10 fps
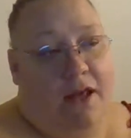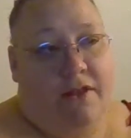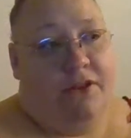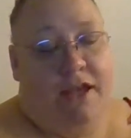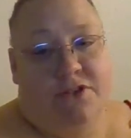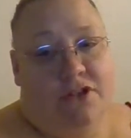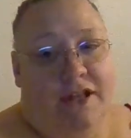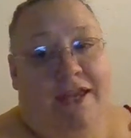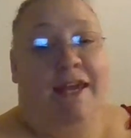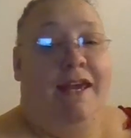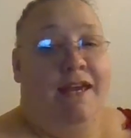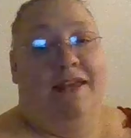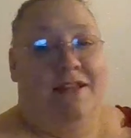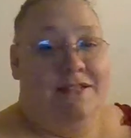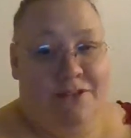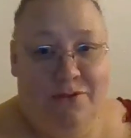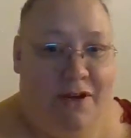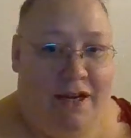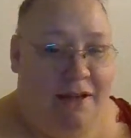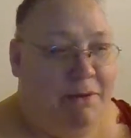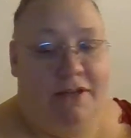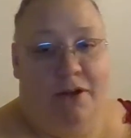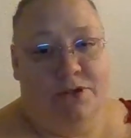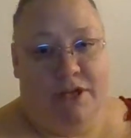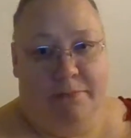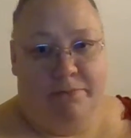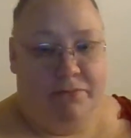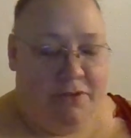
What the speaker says: And the kids are like, "Hee hee, that's so funny." I'm like, "No, shut up."